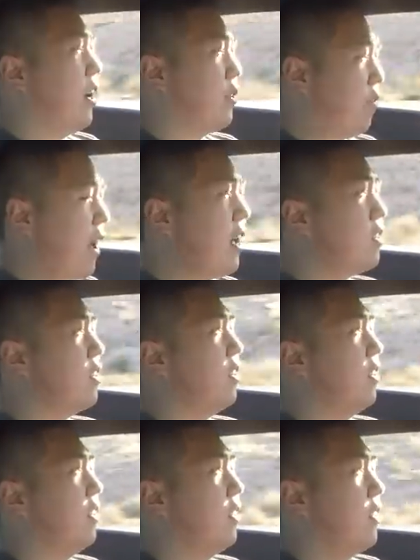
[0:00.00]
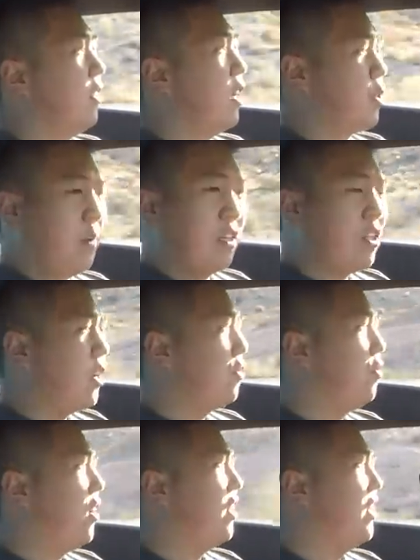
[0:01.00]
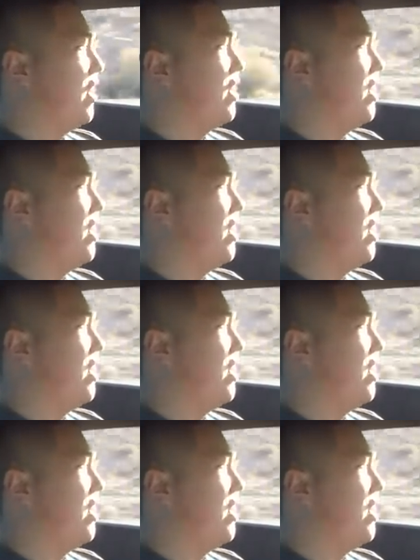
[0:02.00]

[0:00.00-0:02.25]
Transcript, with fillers: It's fast. It's been a ton of fun.